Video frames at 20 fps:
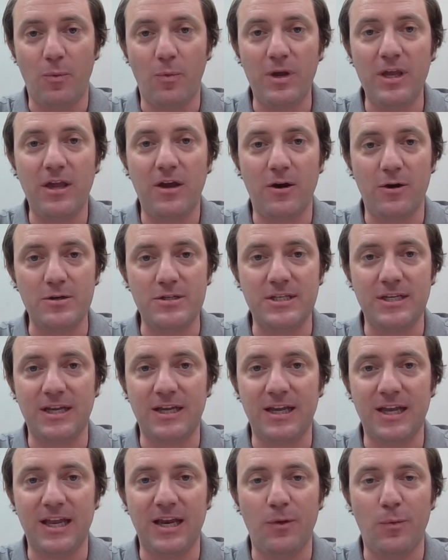We are
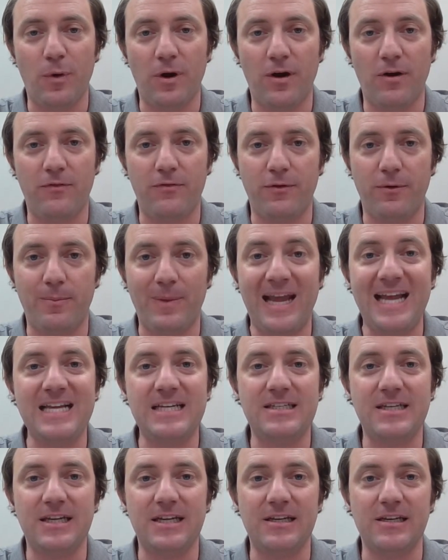seeing anywhere from
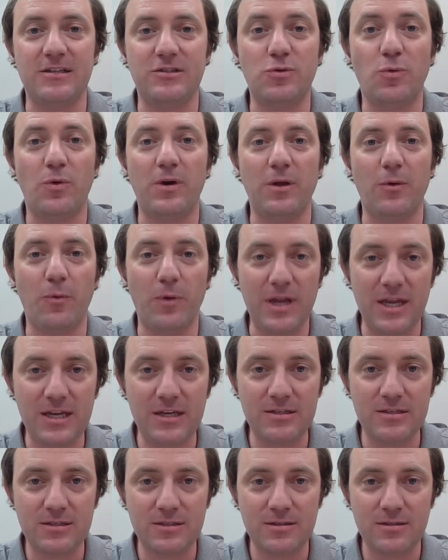18 to 20
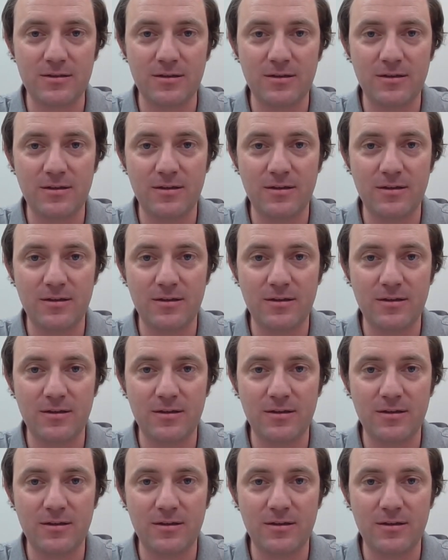weeks